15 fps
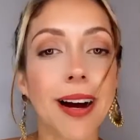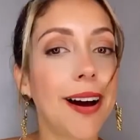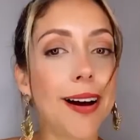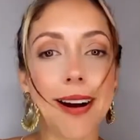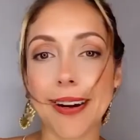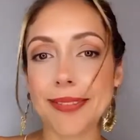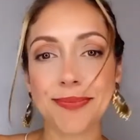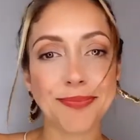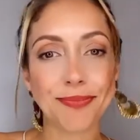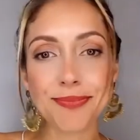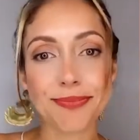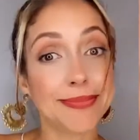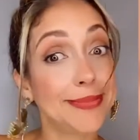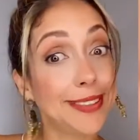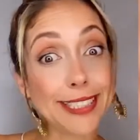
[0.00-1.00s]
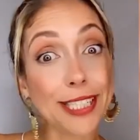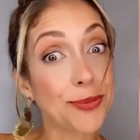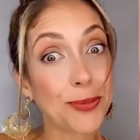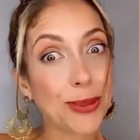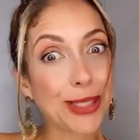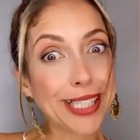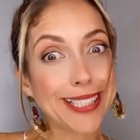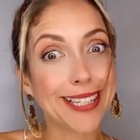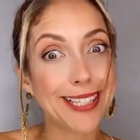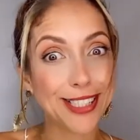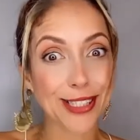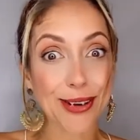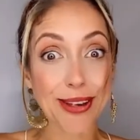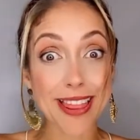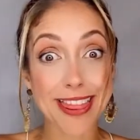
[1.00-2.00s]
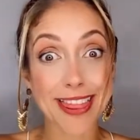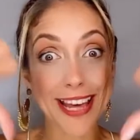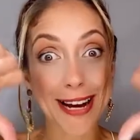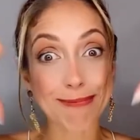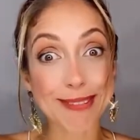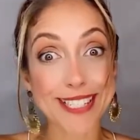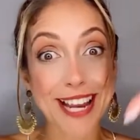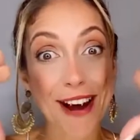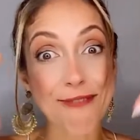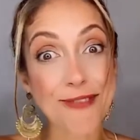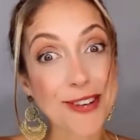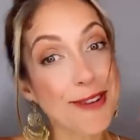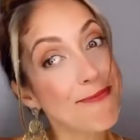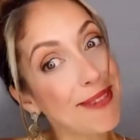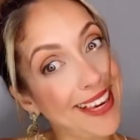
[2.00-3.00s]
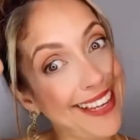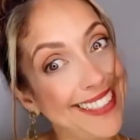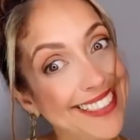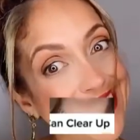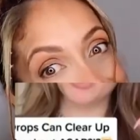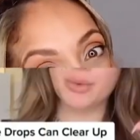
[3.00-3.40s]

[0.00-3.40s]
Uh-uh. Didn't work. So thumbs down for me.